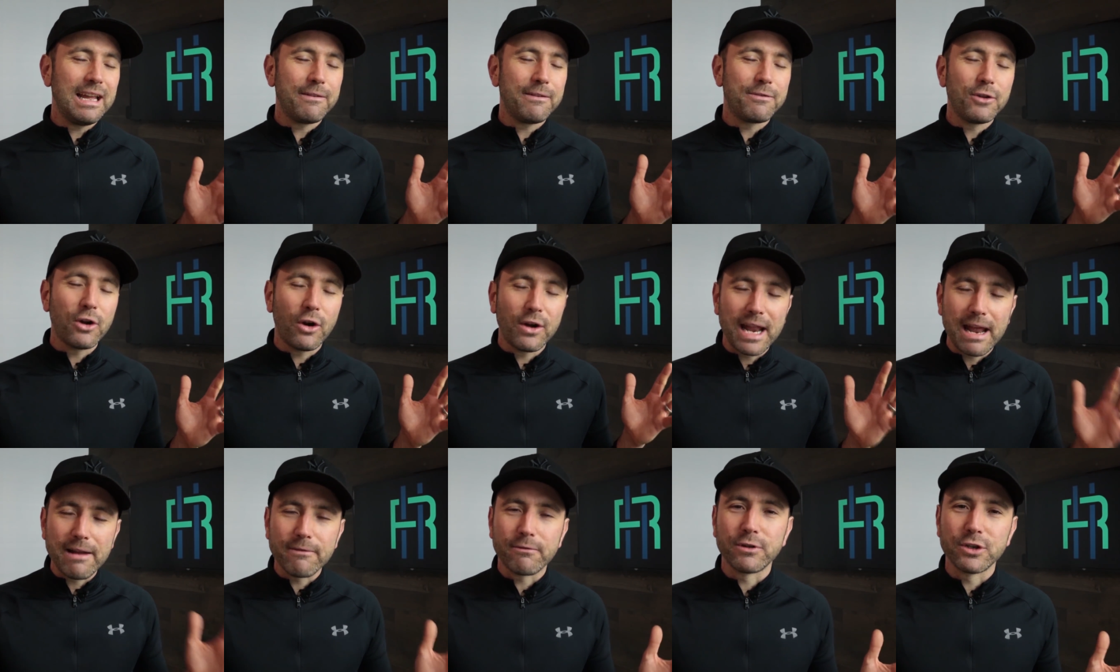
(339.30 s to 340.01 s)
If not
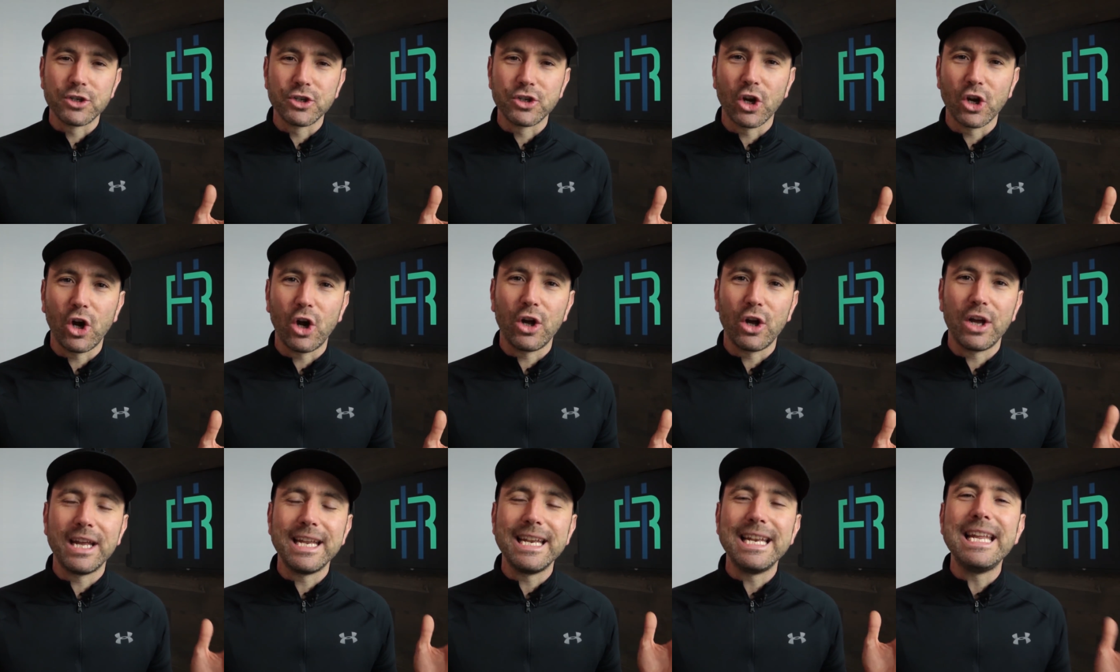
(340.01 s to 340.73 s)
on every
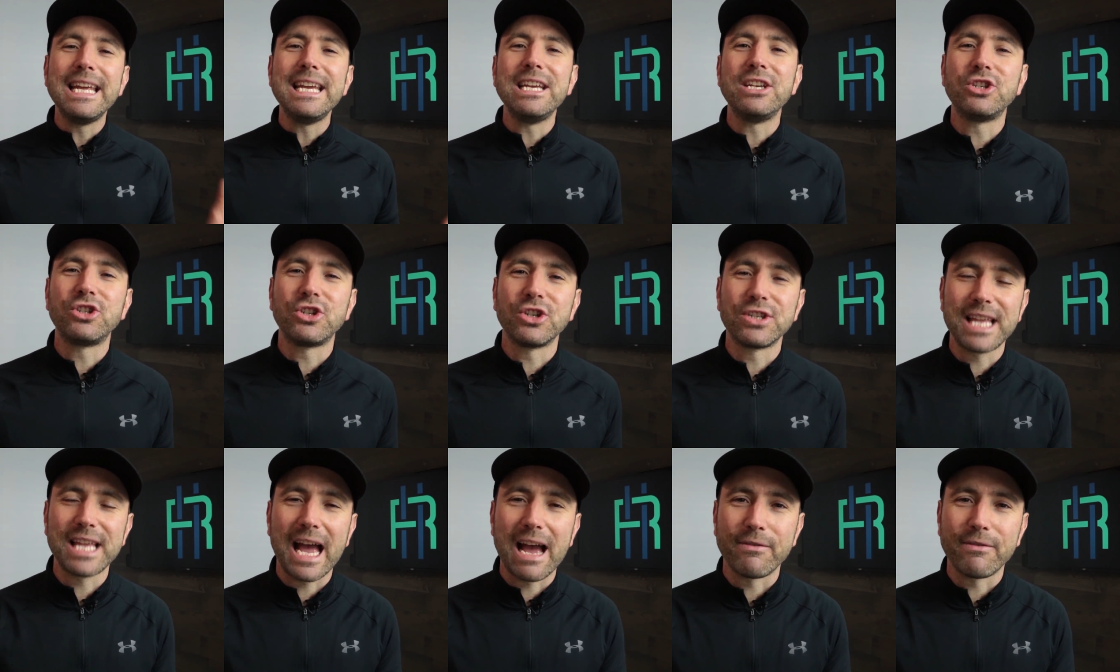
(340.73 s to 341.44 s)
shot, at least
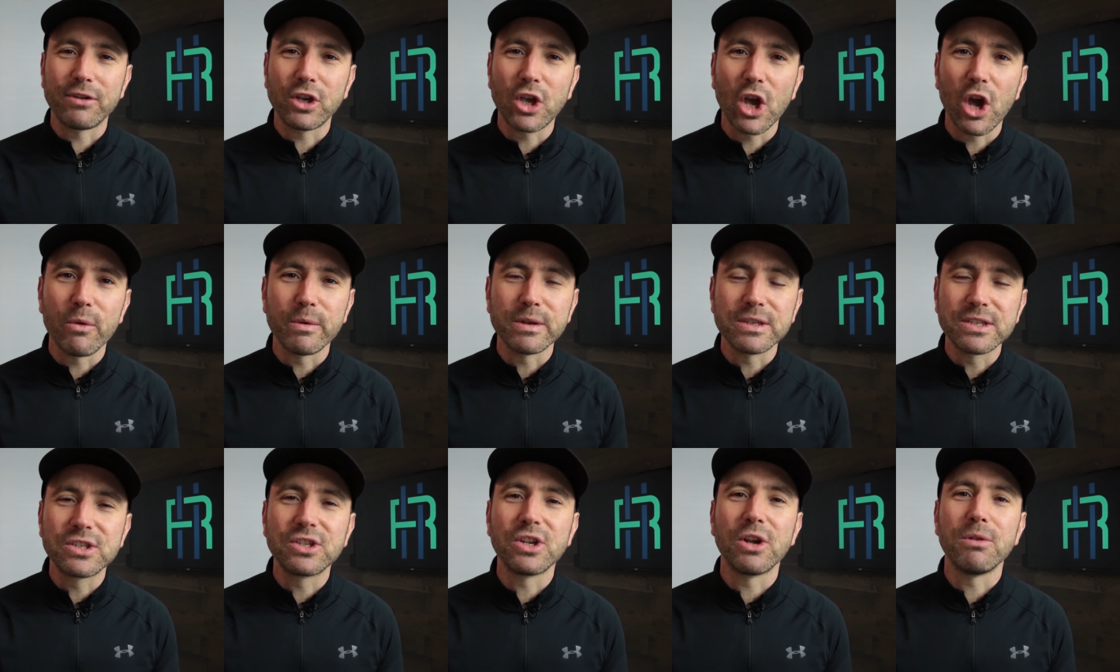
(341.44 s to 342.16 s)
just have a go
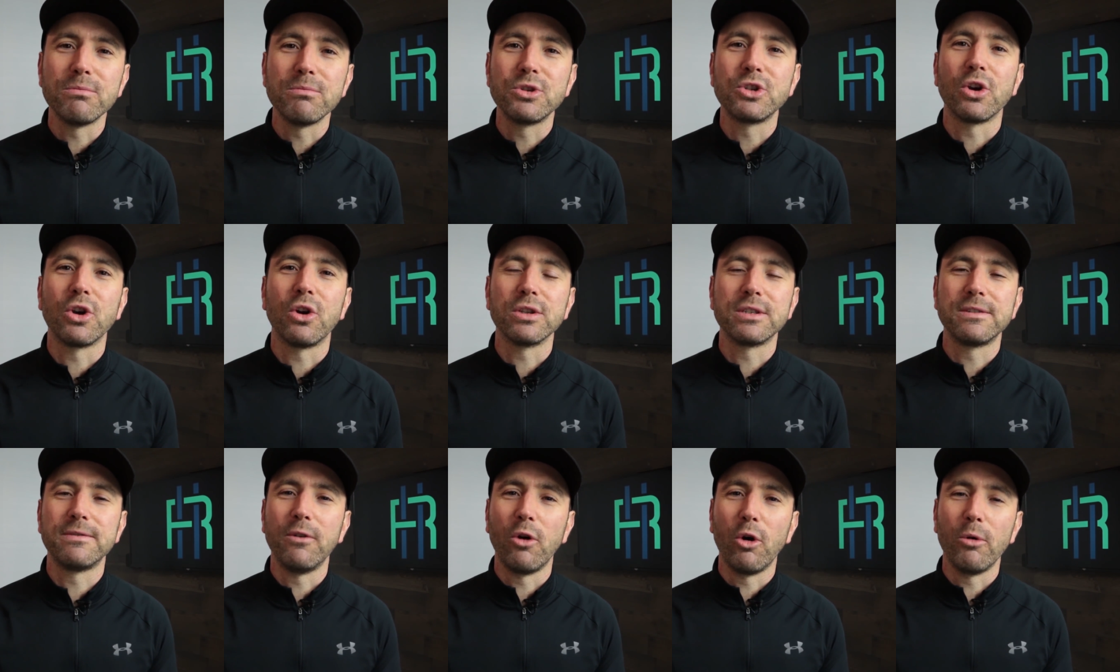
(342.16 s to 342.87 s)
at some
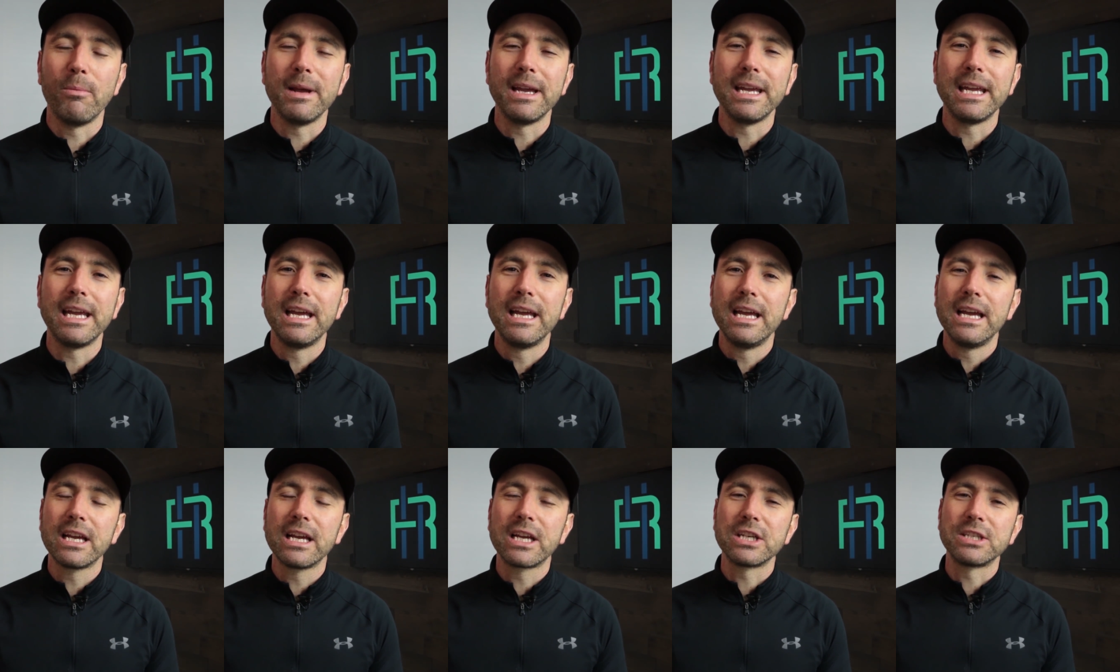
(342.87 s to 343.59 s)
shots for me,
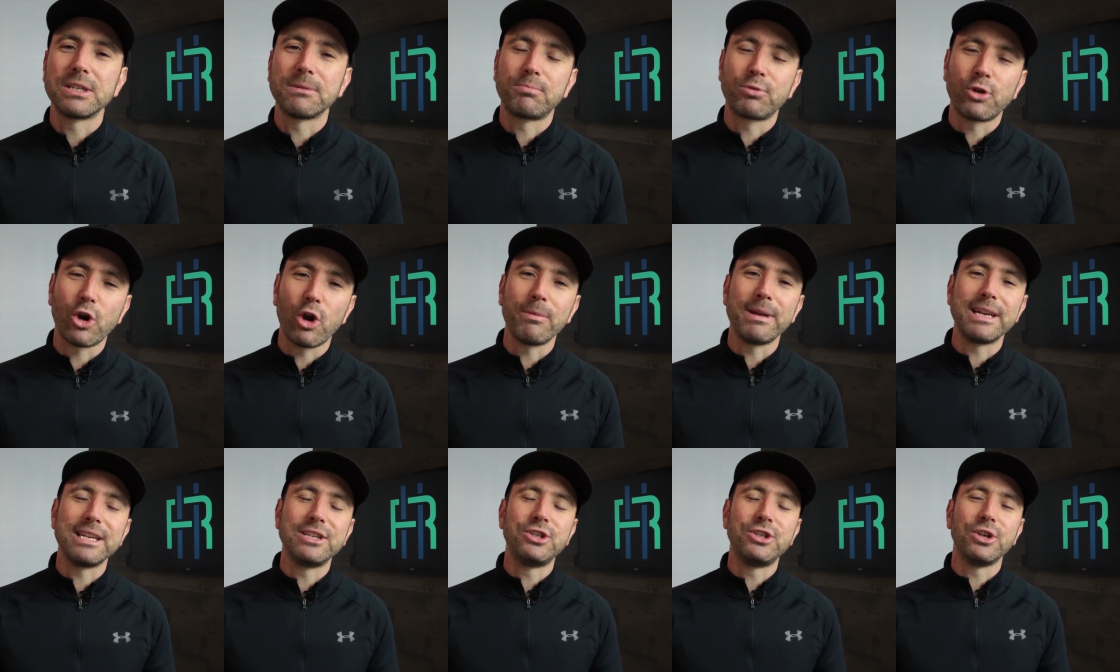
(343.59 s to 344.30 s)
because I
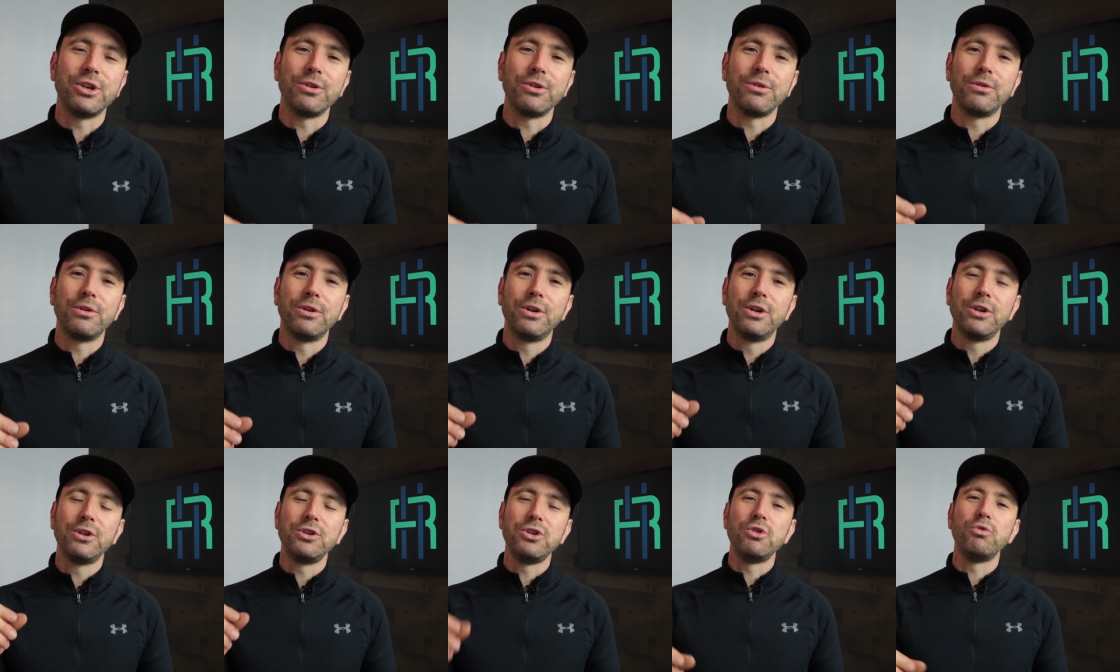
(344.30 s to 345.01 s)
promise you,
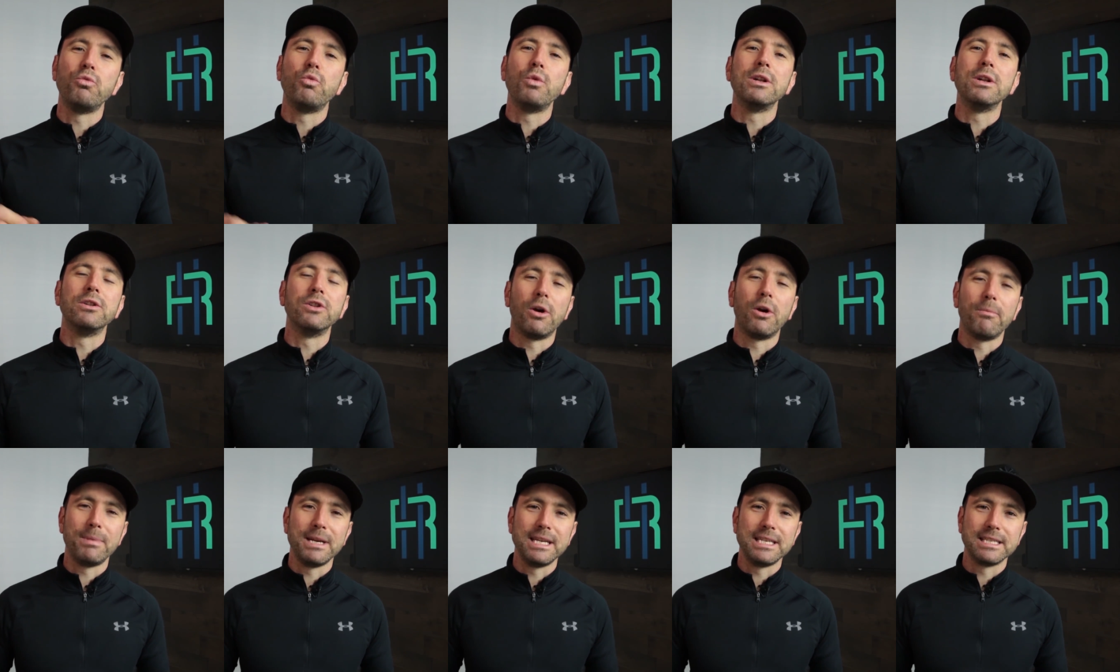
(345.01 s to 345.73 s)
you will
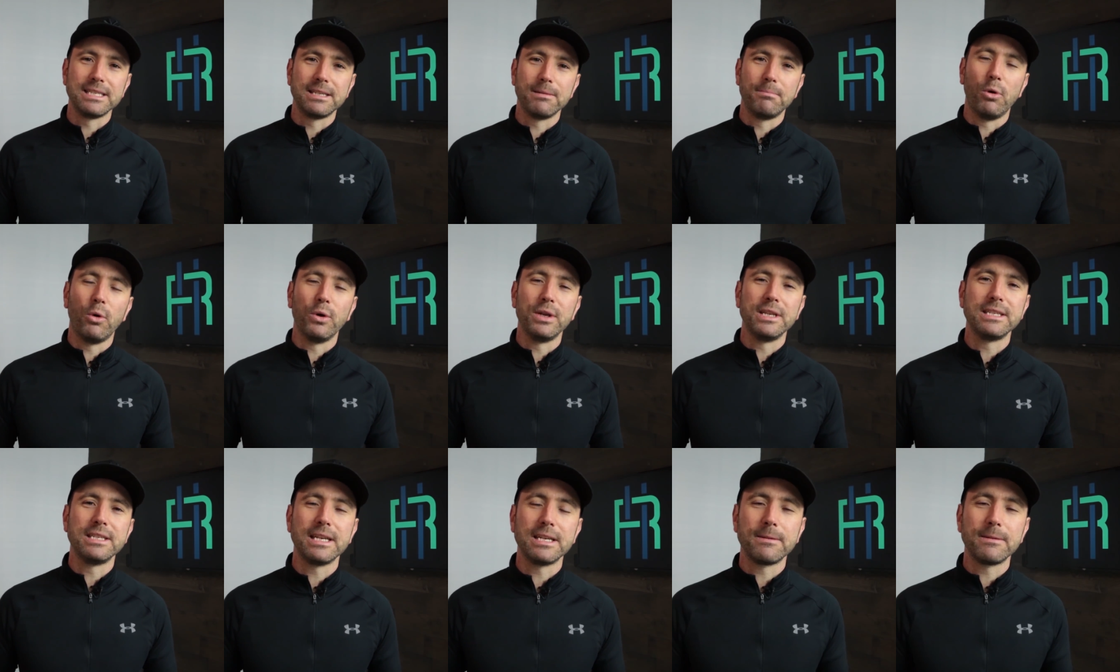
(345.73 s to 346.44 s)
not be
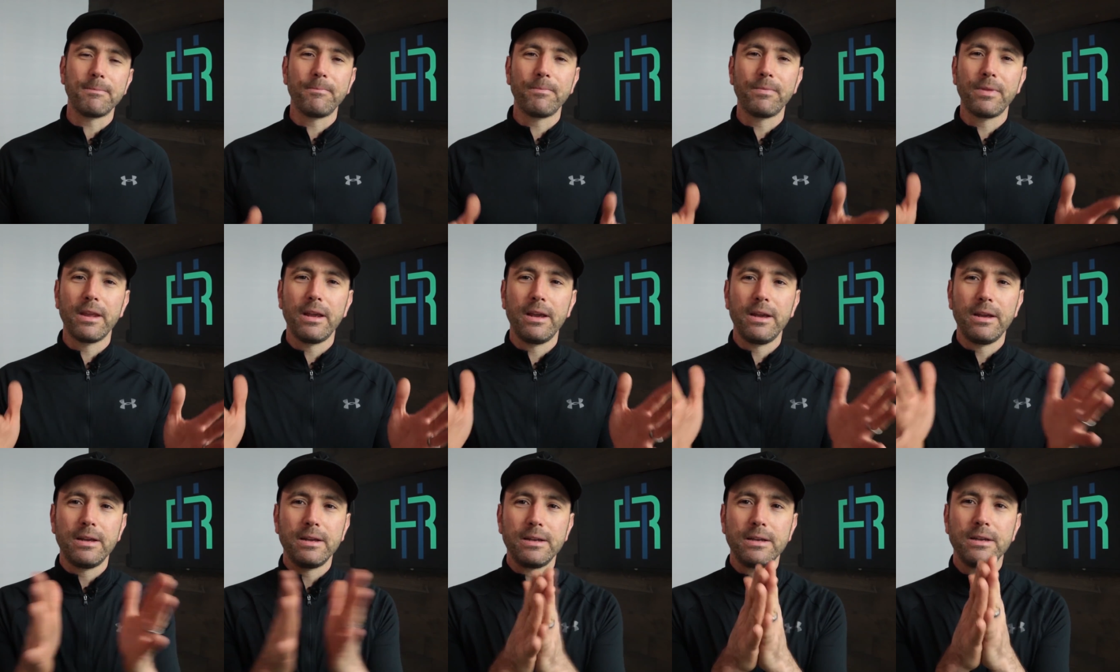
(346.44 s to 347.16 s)
disappointed.
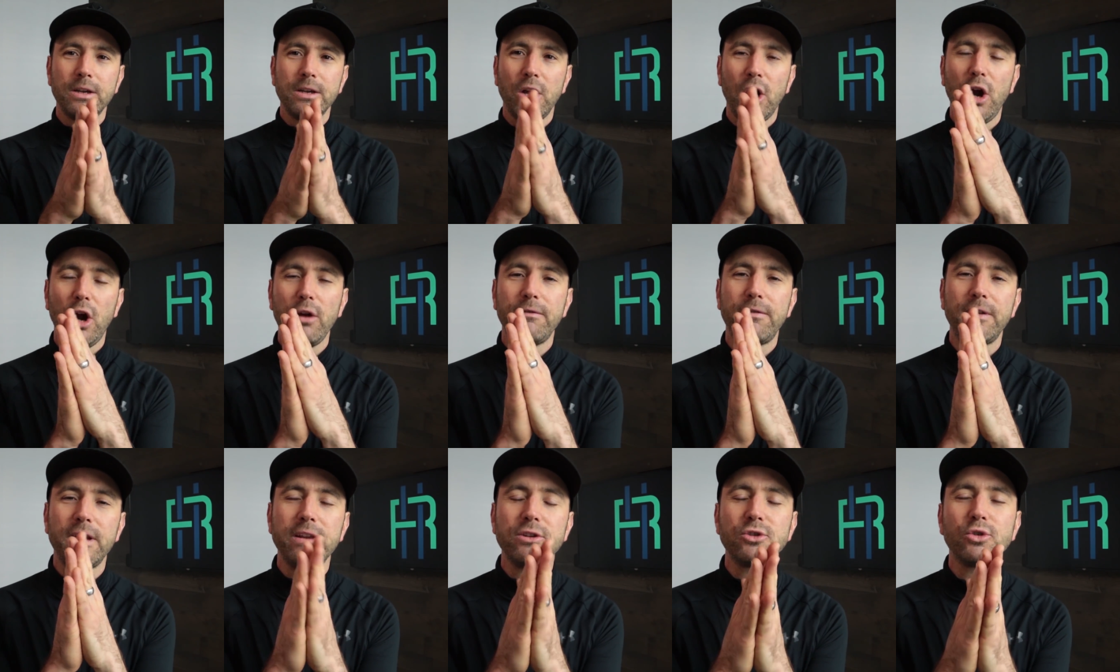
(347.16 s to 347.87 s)

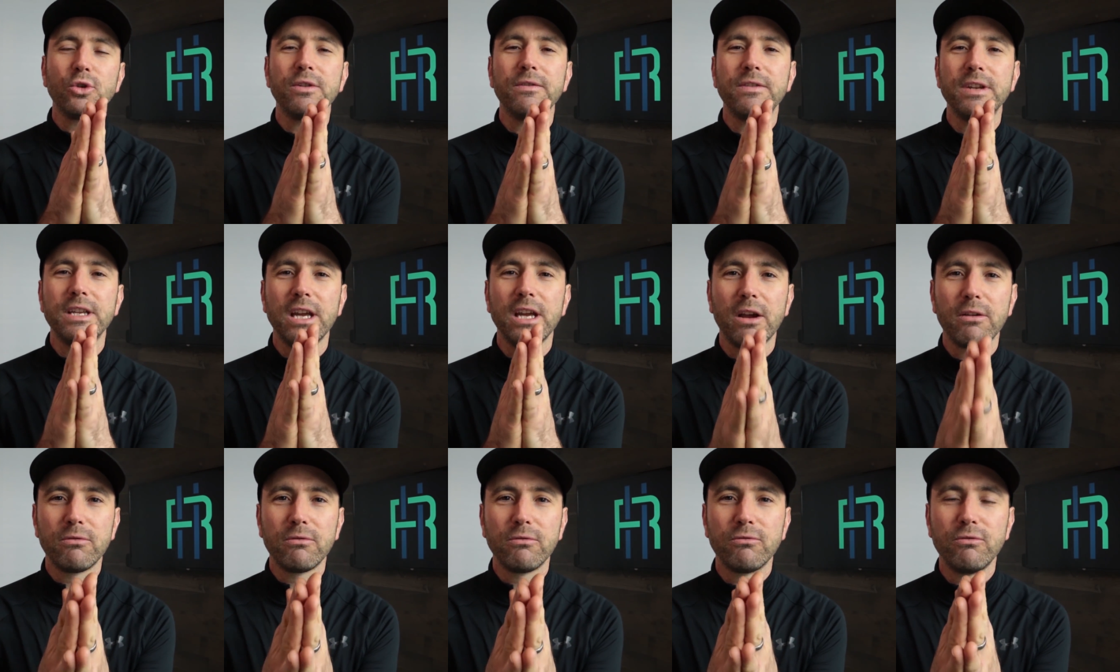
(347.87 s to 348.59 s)
Hopefully you enjoyed the
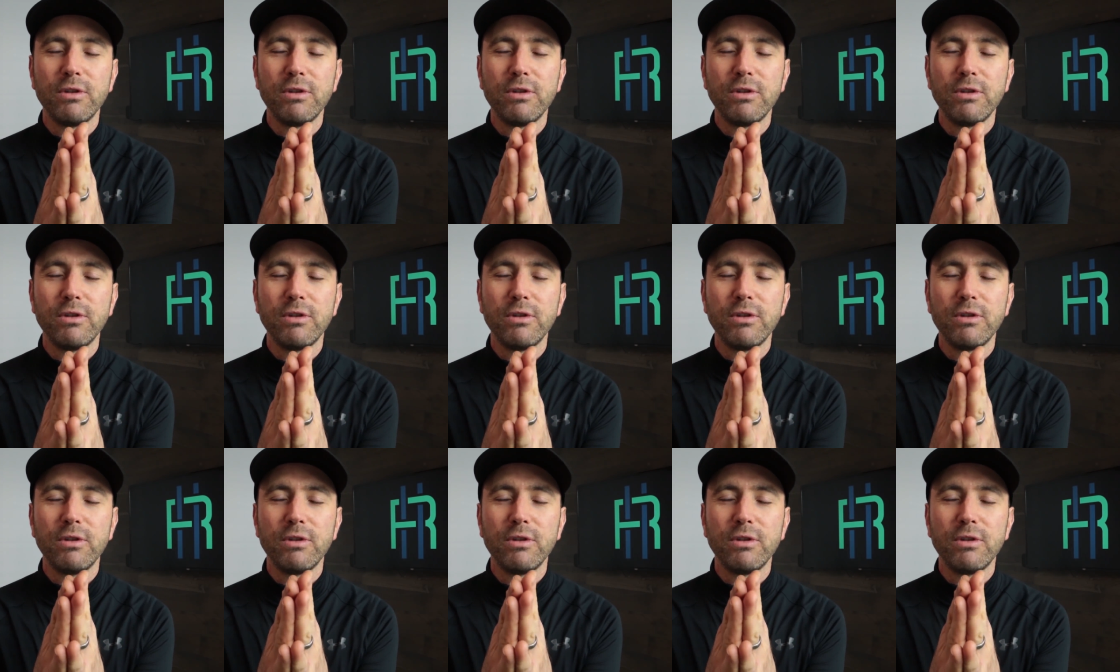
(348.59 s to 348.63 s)
video.